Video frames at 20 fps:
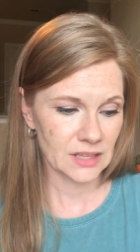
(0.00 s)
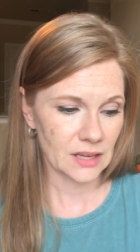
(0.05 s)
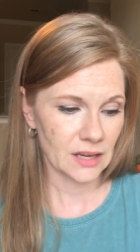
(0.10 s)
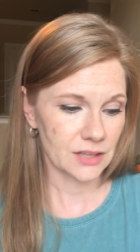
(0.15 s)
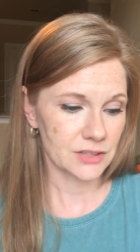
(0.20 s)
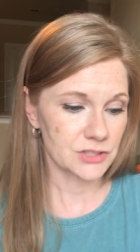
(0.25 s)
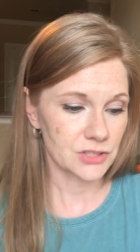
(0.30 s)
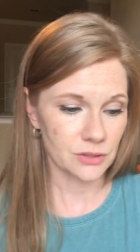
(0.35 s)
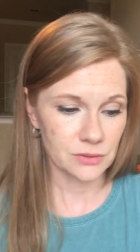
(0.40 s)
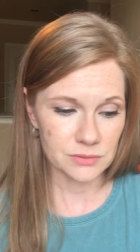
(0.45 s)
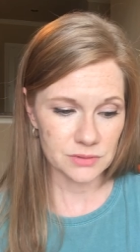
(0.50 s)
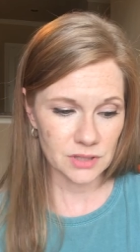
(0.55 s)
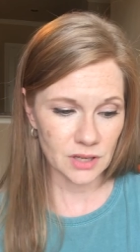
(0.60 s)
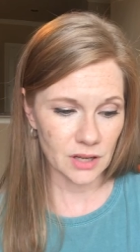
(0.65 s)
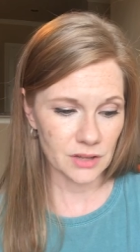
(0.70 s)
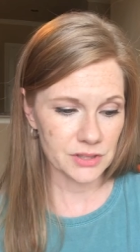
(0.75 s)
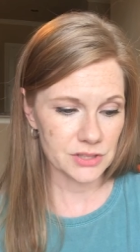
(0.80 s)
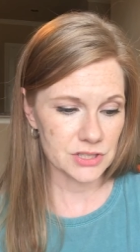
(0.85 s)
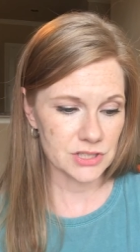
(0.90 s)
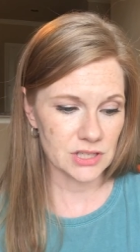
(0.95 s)
I don't
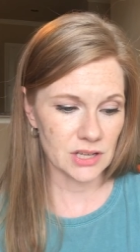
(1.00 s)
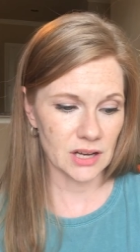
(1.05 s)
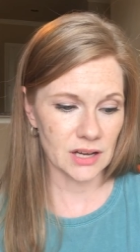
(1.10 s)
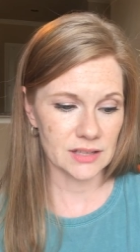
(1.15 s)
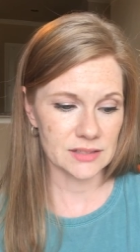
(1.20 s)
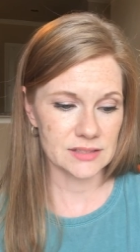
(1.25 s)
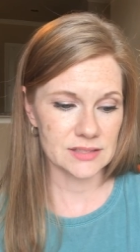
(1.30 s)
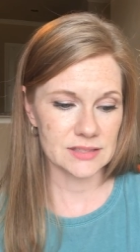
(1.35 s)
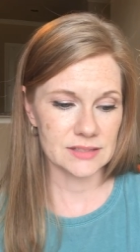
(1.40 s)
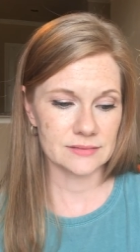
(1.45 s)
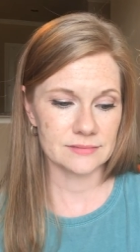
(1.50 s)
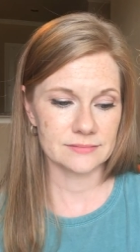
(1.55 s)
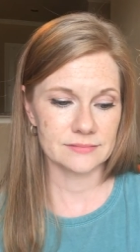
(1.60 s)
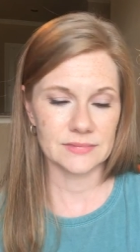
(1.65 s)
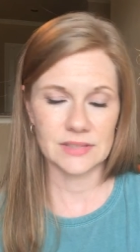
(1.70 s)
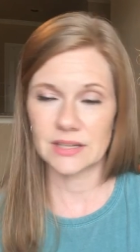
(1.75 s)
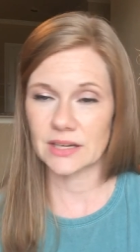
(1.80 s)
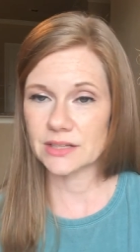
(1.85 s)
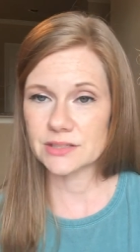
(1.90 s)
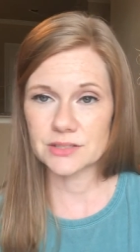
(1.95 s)
call the shots
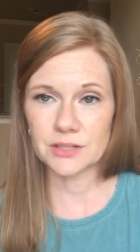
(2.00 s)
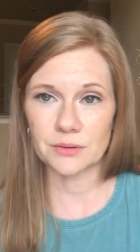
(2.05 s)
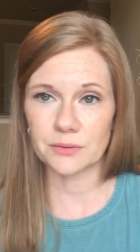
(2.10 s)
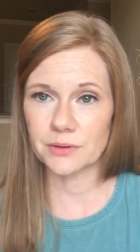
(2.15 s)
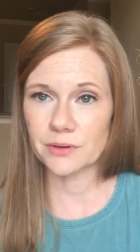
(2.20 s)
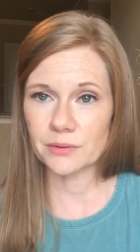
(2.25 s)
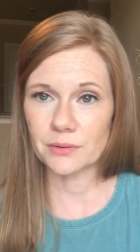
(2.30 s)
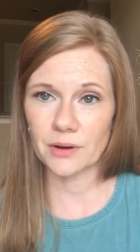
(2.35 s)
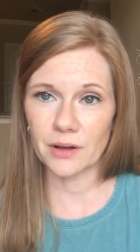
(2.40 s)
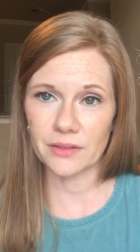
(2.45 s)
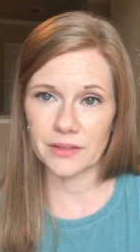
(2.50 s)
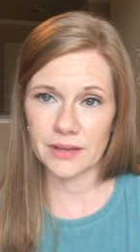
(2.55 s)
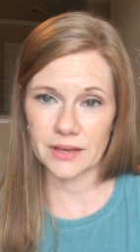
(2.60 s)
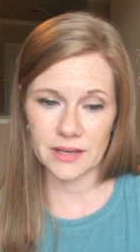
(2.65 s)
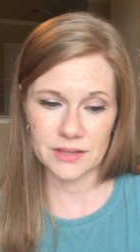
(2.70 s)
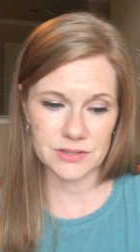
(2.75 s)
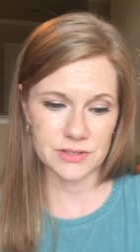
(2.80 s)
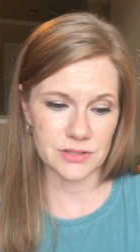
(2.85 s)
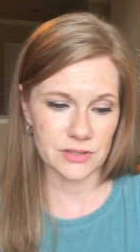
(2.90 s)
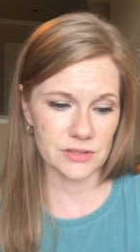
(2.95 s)
and I don't know all the
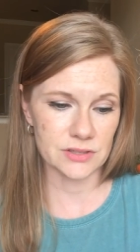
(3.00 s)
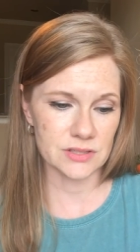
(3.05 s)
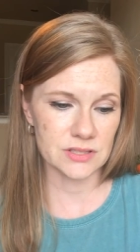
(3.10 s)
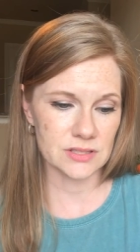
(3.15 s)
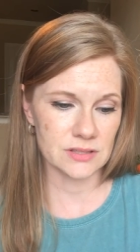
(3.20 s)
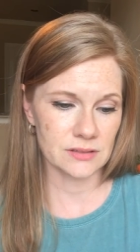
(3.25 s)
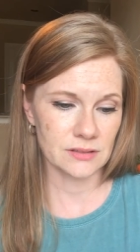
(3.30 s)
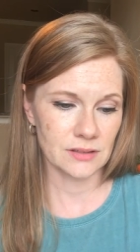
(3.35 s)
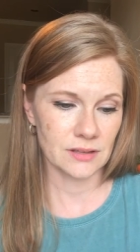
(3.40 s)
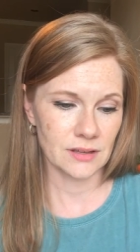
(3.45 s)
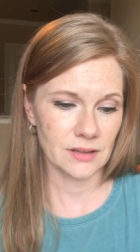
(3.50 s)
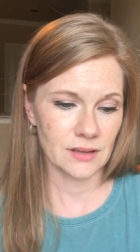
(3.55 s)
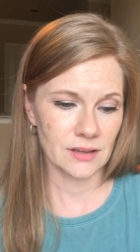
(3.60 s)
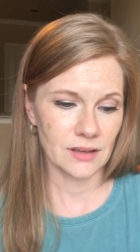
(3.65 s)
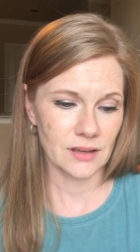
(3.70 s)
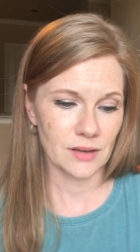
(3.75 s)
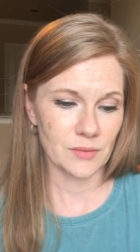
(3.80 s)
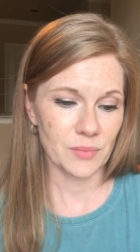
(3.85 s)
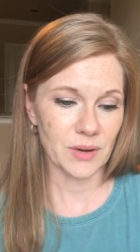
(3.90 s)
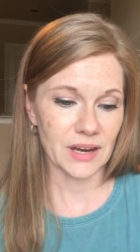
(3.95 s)
answers,
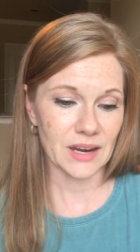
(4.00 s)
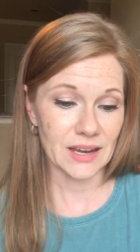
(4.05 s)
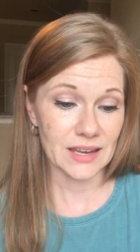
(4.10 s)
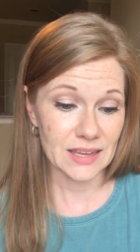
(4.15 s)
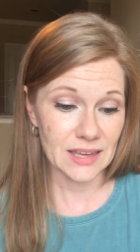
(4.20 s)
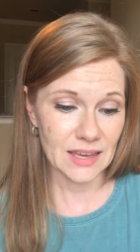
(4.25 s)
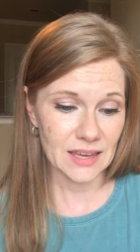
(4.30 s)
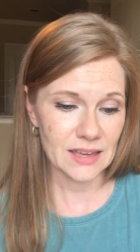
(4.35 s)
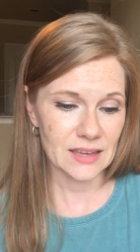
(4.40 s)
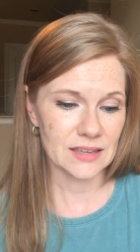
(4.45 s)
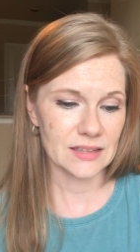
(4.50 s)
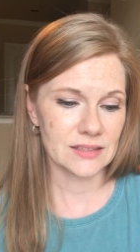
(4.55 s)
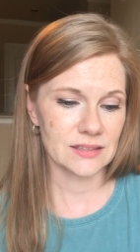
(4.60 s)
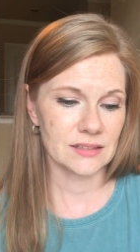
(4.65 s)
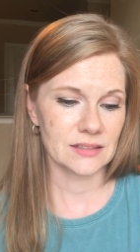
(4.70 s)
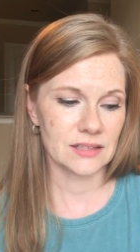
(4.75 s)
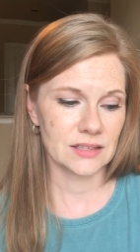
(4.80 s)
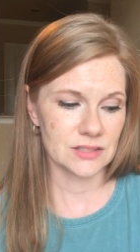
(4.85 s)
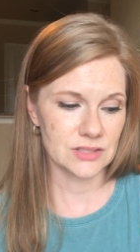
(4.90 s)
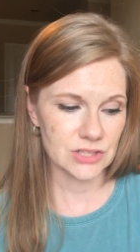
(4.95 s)
but I
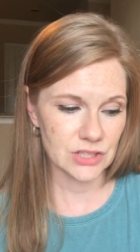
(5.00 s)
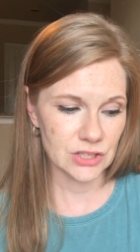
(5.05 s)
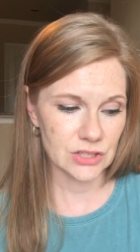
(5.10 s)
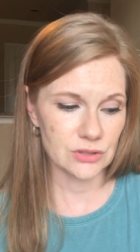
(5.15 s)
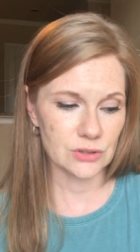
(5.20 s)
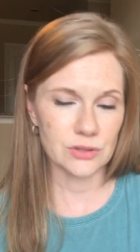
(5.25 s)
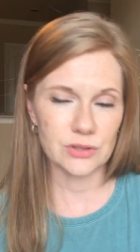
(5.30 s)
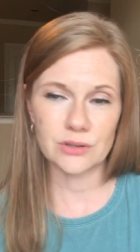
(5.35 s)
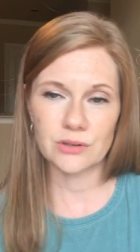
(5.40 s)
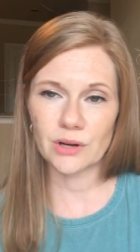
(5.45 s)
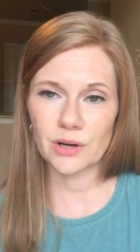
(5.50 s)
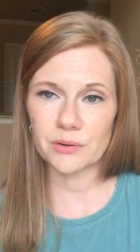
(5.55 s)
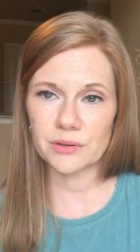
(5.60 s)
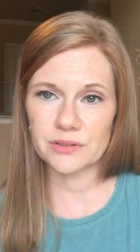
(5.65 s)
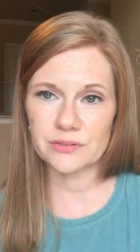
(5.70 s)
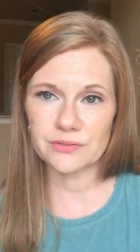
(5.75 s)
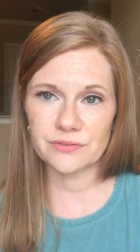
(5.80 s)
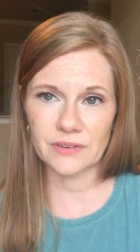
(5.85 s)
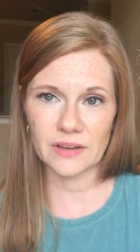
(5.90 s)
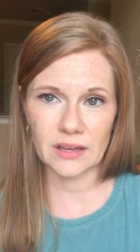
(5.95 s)
can continue to grow
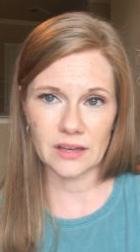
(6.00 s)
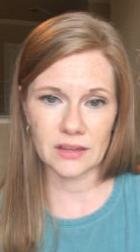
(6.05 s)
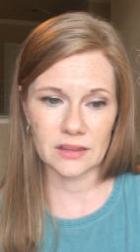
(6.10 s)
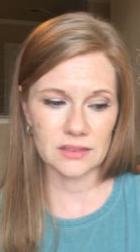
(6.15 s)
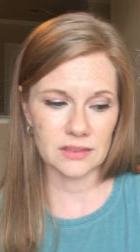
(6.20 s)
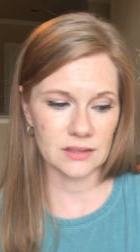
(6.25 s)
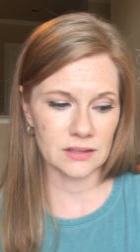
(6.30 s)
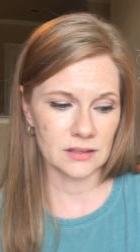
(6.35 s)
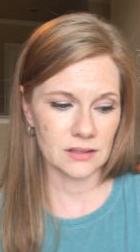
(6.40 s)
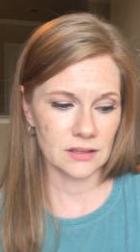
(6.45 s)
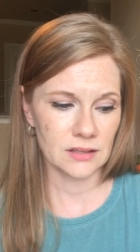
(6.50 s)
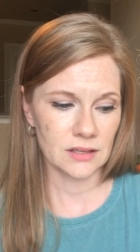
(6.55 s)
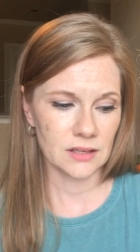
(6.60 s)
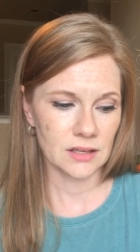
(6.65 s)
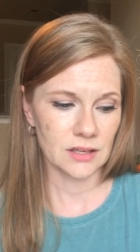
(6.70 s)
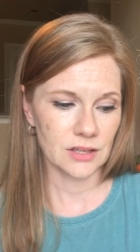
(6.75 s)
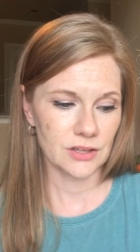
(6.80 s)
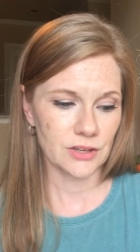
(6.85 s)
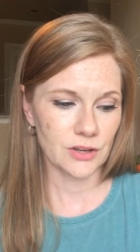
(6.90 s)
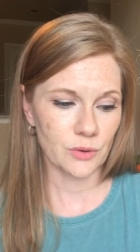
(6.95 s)
in faith
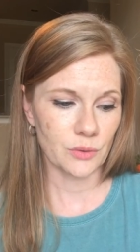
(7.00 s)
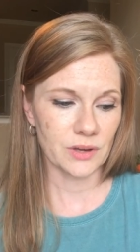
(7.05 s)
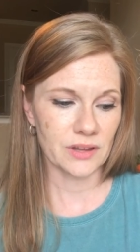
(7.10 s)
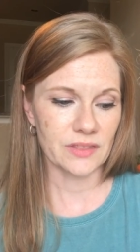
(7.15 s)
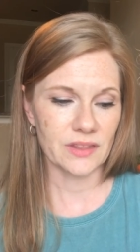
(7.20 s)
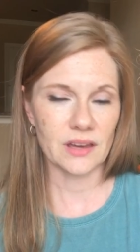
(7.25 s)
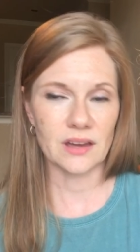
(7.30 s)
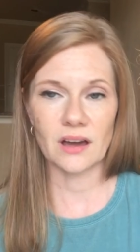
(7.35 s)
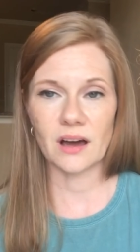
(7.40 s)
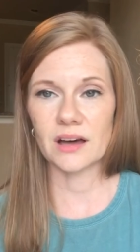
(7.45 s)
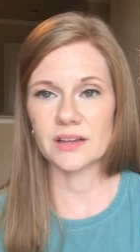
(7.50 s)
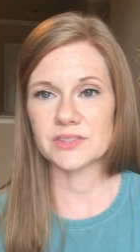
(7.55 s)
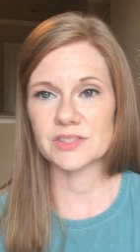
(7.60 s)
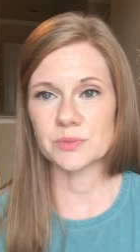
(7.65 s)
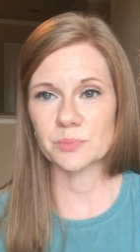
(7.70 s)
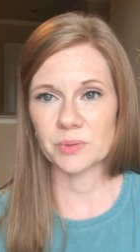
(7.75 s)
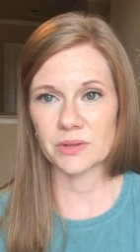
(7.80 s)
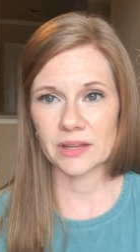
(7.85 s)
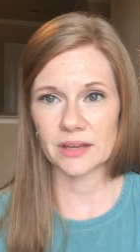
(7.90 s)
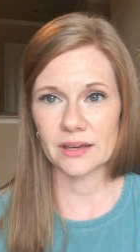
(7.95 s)
knowing that
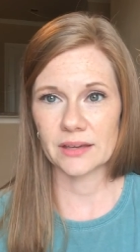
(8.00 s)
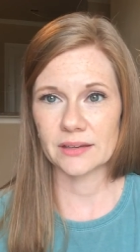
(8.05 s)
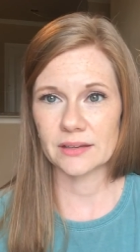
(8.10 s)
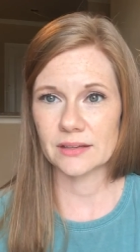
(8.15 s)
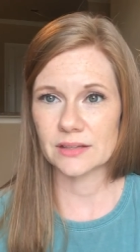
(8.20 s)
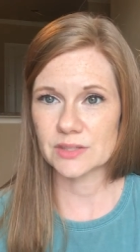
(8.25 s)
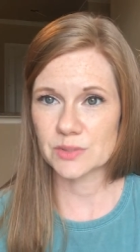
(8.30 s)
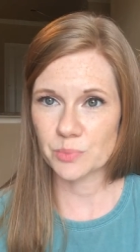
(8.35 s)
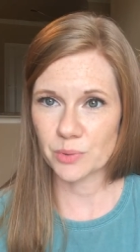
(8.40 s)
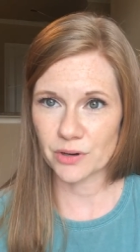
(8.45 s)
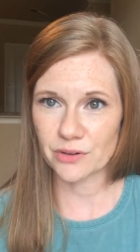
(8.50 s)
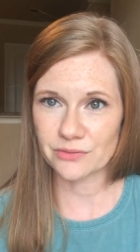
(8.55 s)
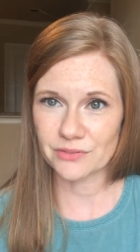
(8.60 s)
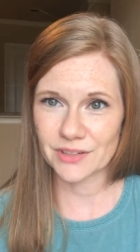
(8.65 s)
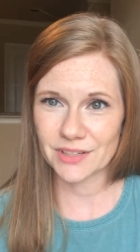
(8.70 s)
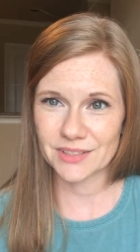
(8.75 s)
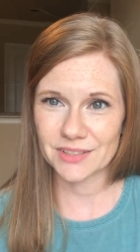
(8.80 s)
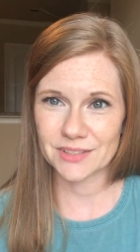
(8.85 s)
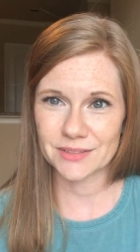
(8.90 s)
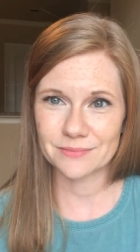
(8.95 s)
God's plan is
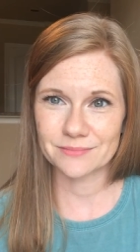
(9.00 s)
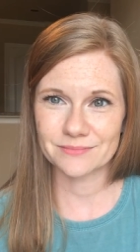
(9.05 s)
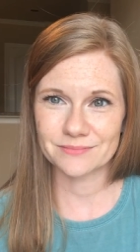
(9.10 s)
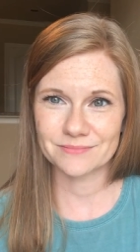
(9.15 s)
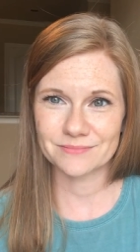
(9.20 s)
perfect.